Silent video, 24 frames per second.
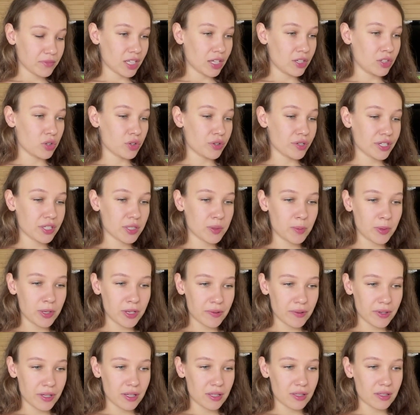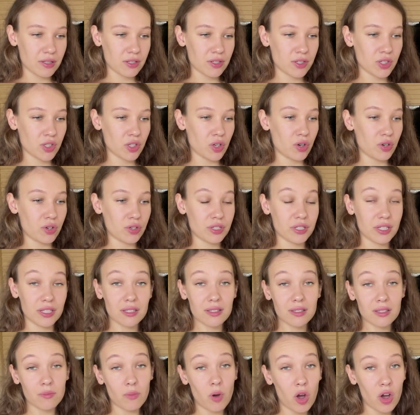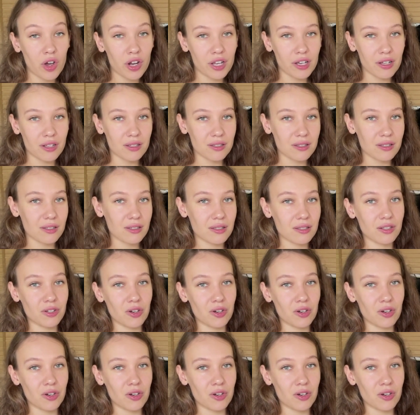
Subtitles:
your experience, your testimonials,